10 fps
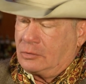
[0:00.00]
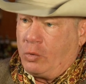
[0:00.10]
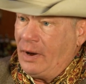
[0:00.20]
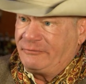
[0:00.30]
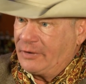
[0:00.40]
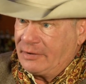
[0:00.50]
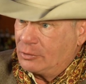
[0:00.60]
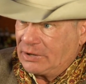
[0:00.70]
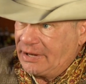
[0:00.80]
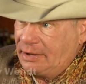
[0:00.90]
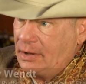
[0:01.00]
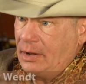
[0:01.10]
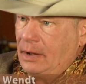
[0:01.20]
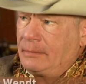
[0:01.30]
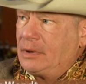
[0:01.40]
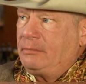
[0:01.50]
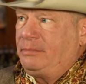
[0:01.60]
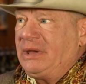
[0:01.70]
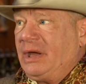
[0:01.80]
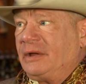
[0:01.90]
Quite frequently, uh, uh
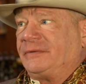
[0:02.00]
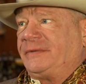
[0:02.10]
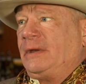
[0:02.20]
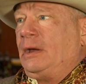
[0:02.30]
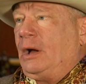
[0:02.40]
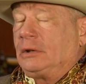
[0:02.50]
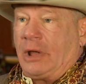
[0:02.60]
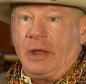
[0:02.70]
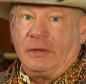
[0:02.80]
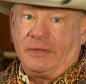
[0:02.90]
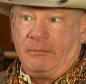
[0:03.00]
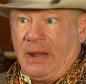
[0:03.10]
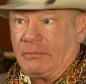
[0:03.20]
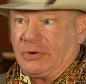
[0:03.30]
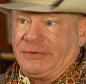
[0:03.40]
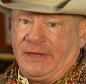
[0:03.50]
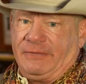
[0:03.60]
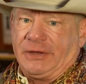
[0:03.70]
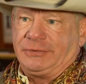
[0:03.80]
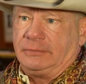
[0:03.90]
because a lot of the members
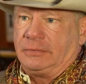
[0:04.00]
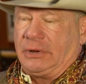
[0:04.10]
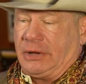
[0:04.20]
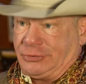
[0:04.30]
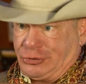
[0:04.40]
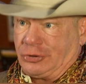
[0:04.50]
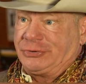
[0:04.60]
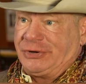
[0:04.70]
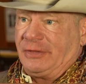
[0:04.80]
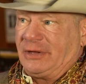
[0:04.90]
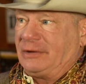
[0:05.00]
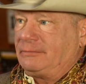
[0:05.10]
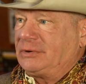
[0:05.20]
at the uh, church of the